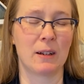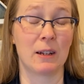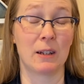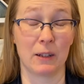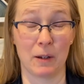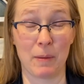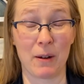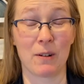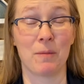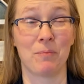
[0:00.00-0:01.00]
it's a little
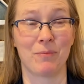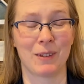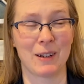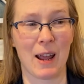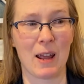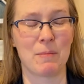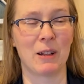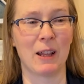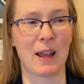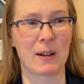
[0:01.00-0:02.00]
better today, but
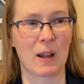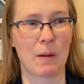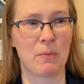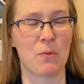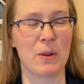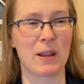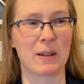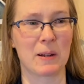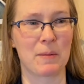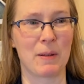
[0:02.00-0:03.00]
the last couple
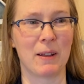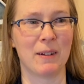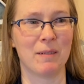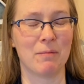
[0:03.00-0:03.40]
weeks it's been